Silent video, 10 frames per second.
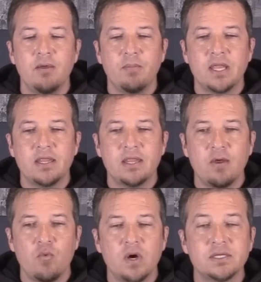but
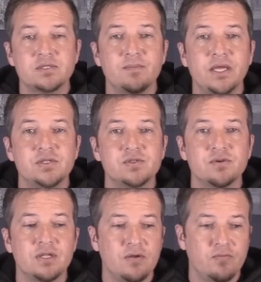they want to make
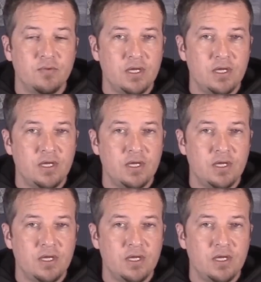sure that if,